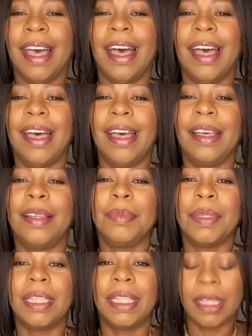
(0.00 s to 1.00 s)

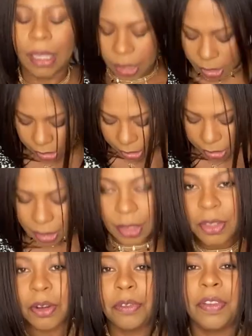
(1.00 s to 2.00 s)
Um, These
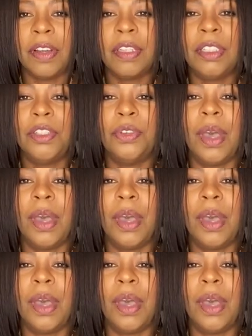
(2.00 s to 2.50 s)
are fairly new.